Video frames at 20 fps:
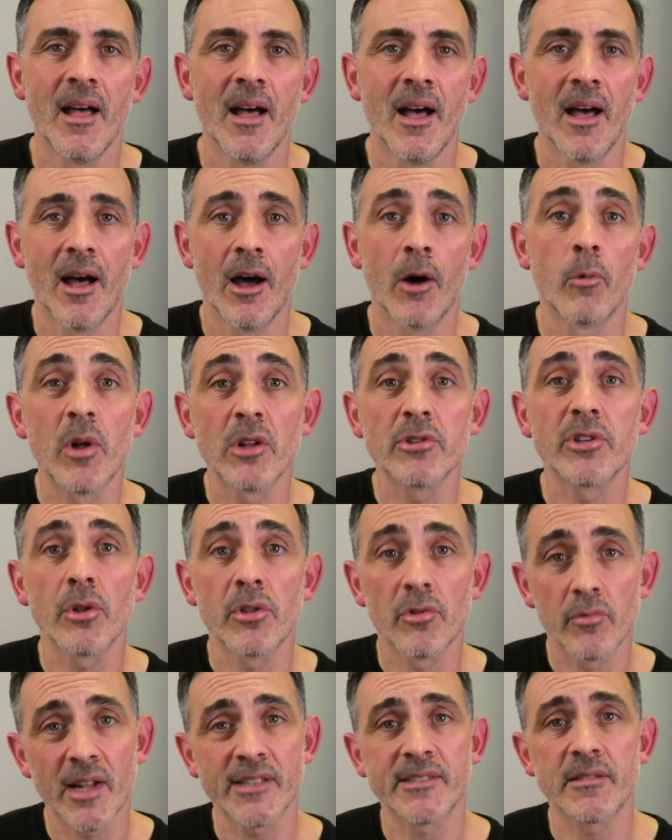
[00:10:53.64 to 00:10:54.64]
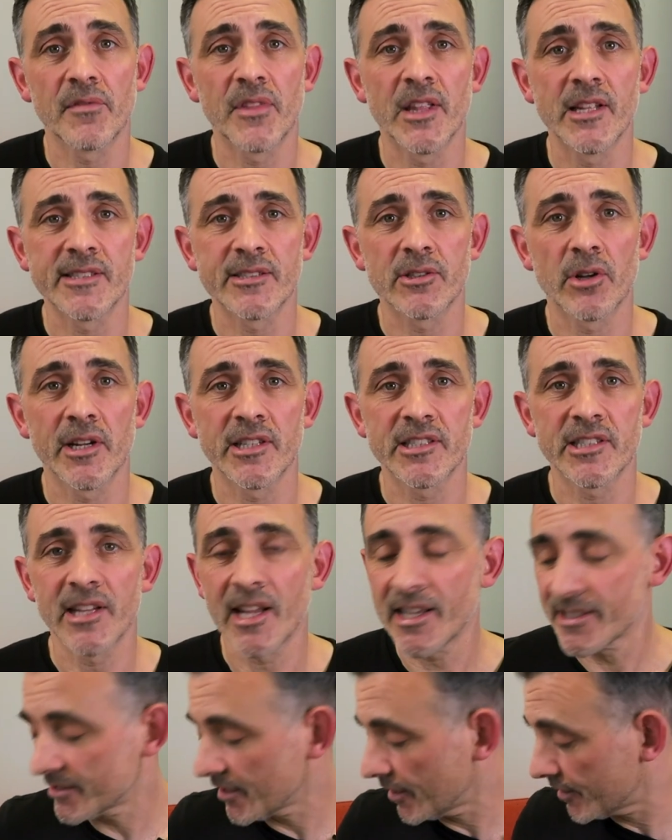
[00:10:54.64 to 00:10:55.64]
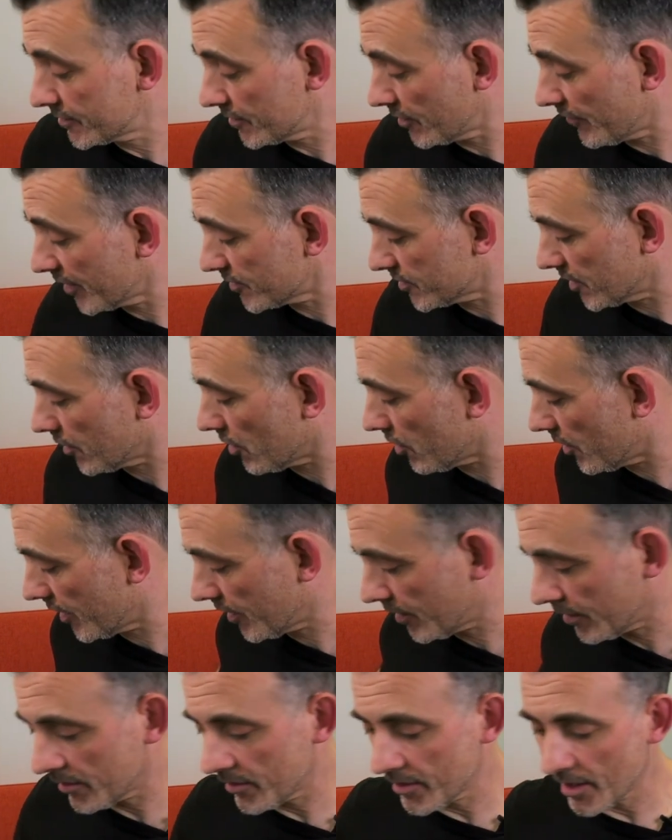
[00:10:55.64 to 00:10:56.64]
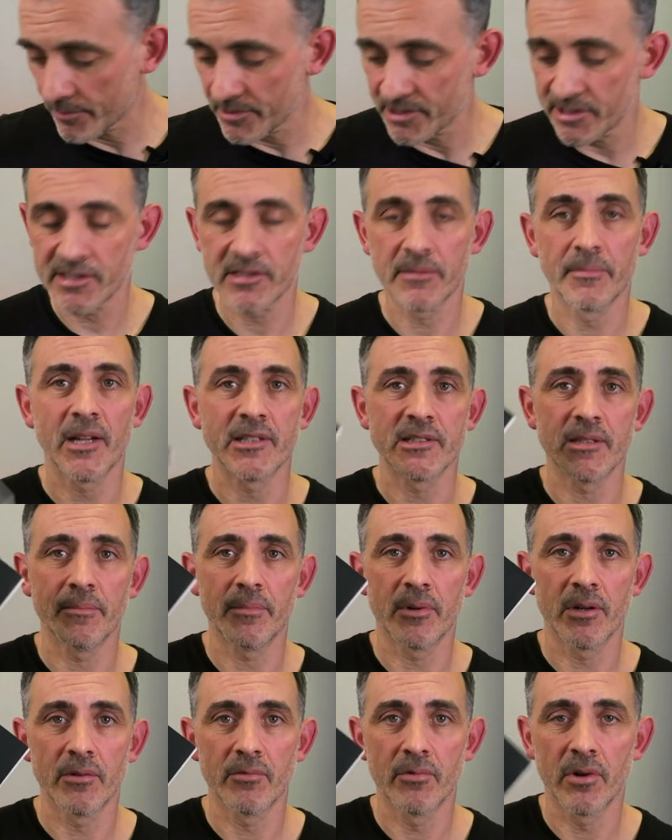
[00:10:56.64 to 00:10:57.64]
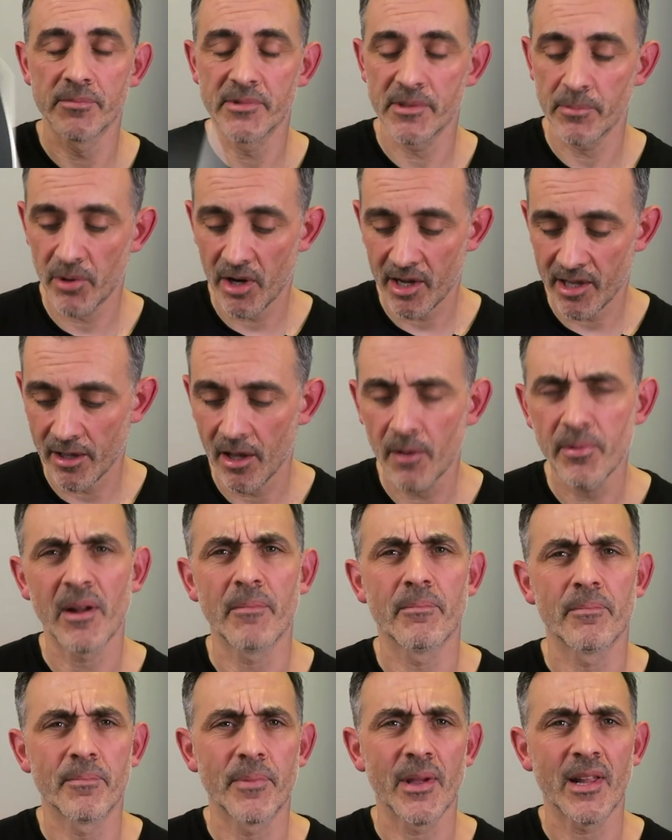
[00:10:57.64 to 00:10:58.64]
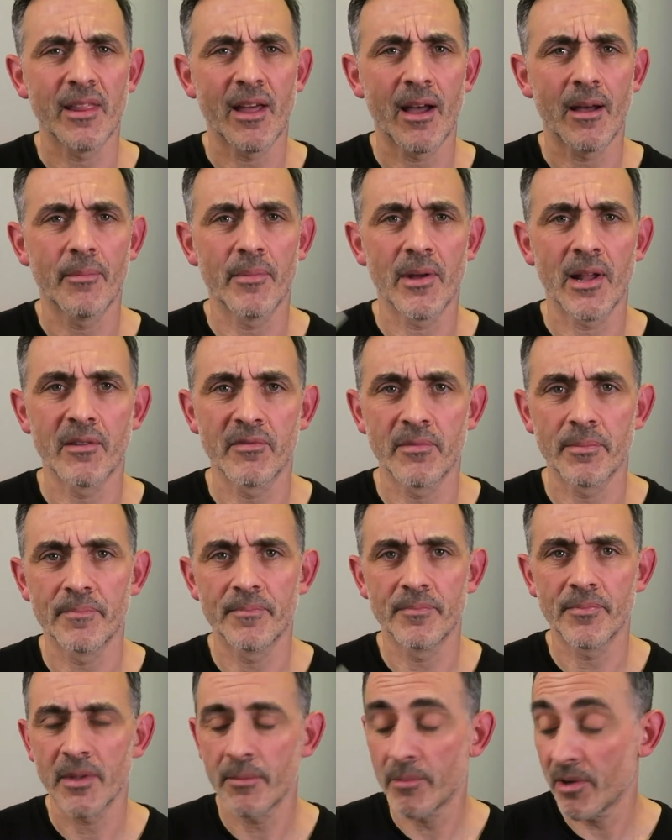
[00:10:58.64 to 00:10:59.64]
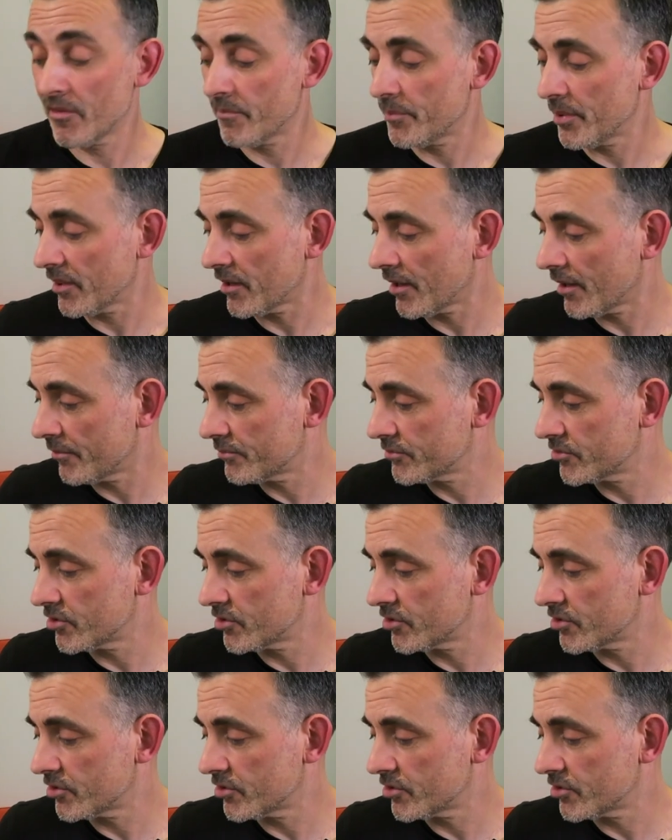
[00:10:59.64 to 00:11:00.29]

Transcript: I will do the rest of the Astonishing Essays. I've actually got here The ABCs of Magic by Rob Zabrecki. I haven't picked that up. I might have picked that up